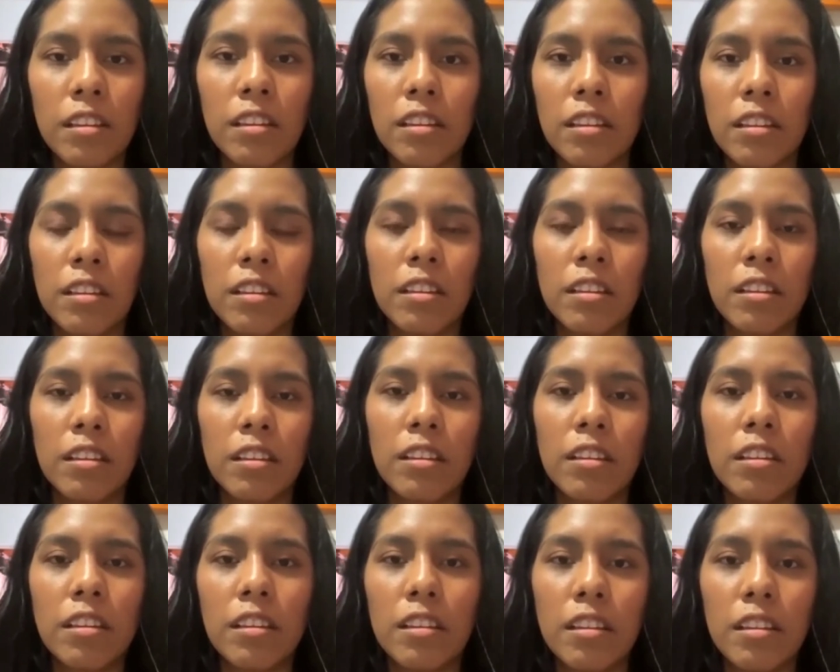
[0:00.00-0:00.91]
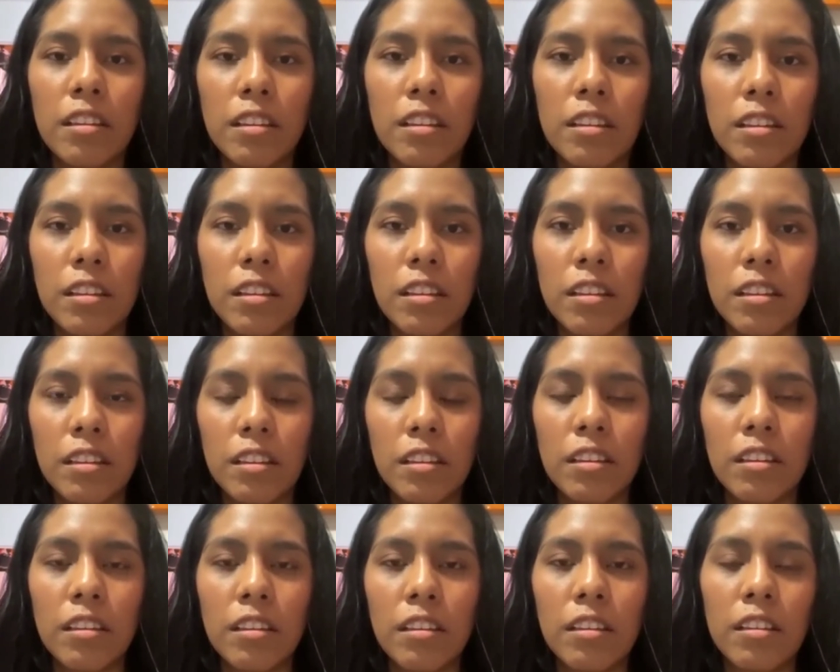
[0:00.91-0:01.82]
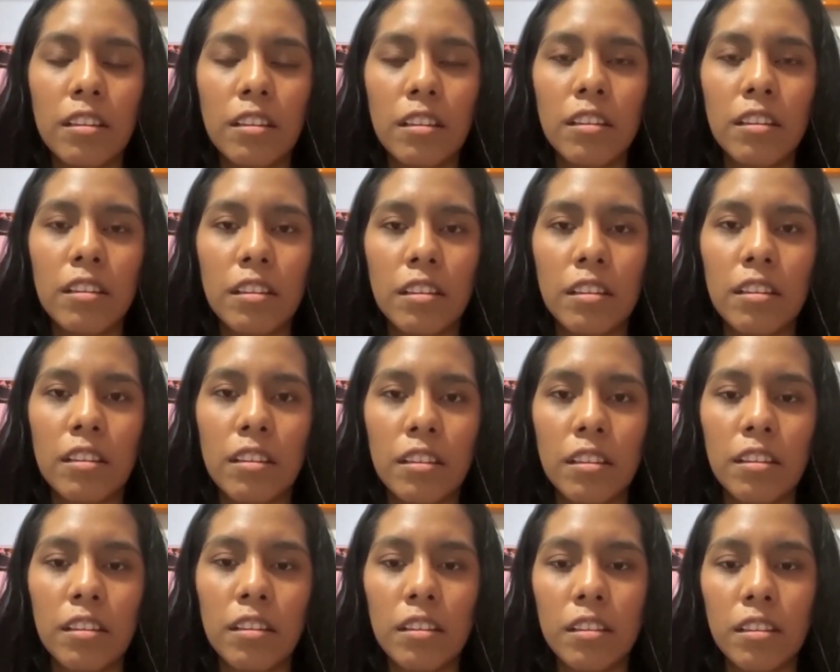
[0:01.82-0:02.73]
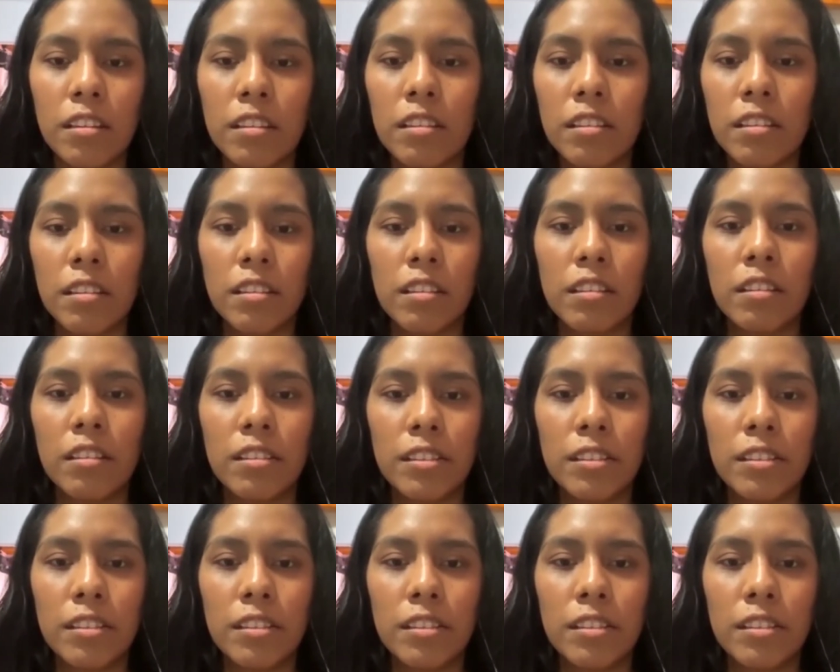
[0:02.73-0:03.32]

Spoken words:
[no speech]